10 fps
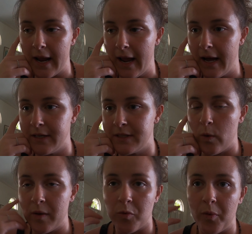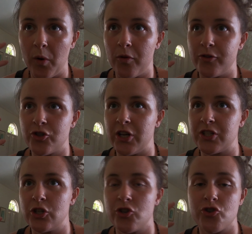And we were both
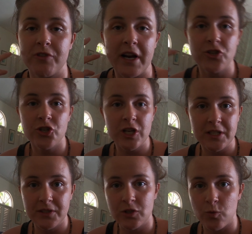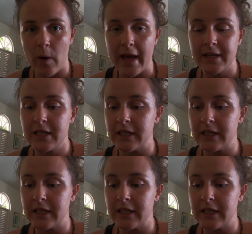just drenched in sweat.